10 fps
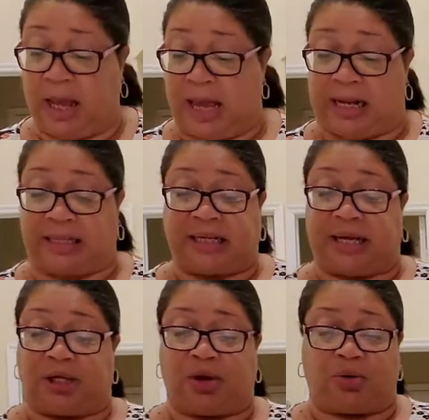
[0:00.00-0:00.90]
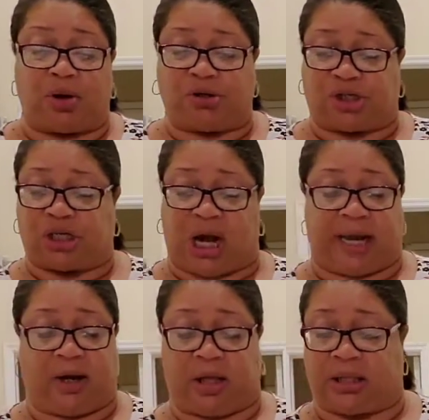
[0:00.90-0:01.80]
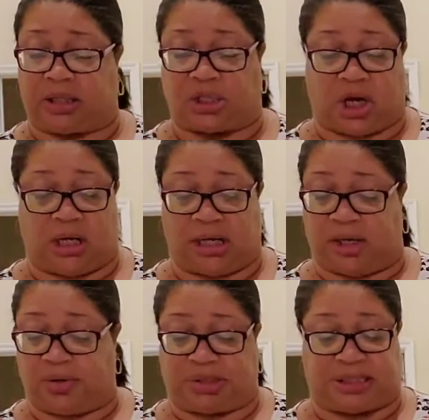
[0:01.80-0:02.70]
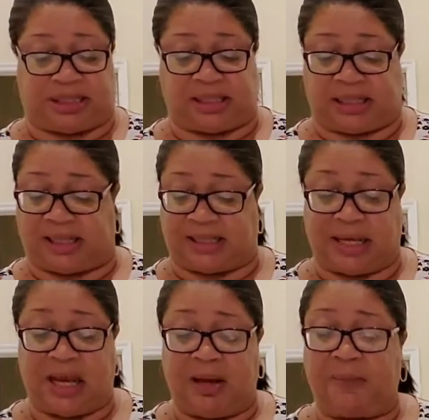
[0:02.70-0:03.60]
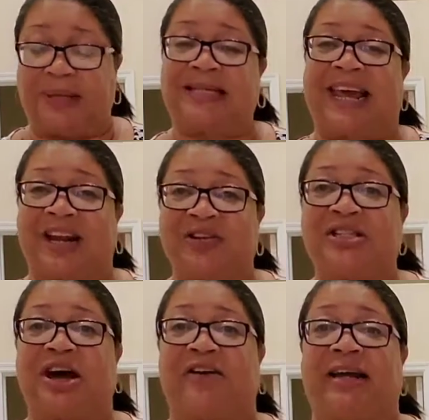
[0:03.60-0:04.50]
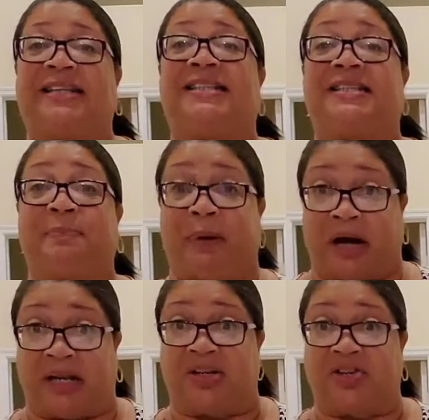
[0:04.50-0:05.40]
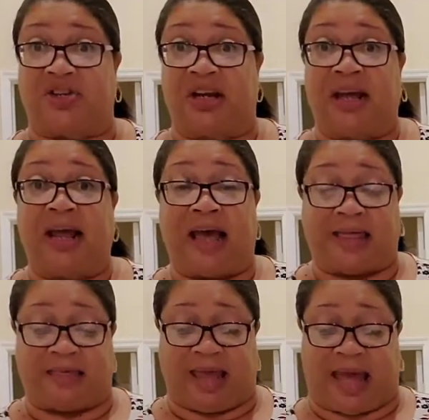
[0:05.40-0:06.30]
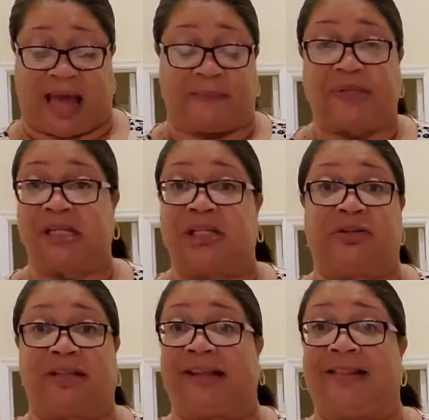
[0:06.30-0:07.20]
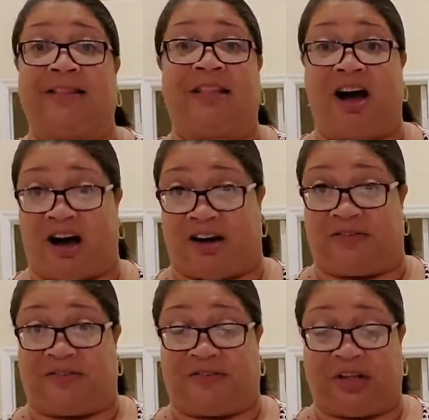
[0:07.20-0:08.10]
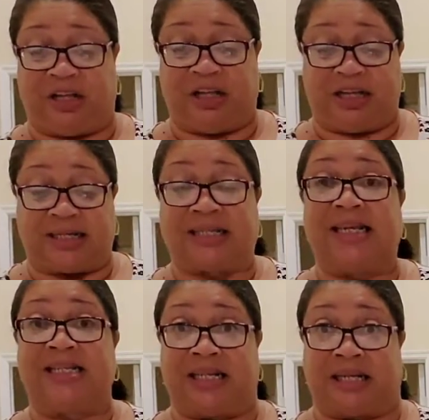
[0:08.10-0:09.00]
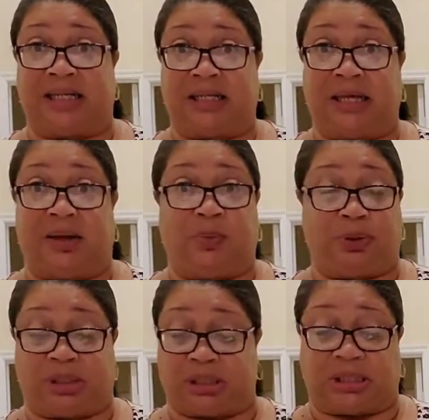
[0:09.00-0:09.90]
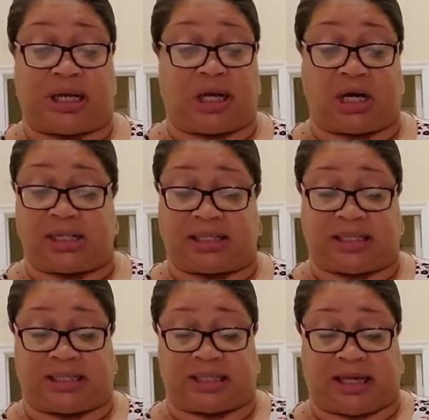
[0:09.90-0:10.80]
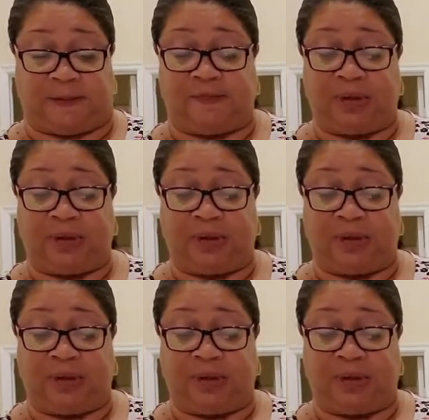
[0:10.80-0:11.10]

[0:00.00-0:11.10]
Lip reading: And I tell you, don't go shy on the salt and your seasonings. Potatoes are a sponge, and they absolutely love seasoning. It will just take on seasoning.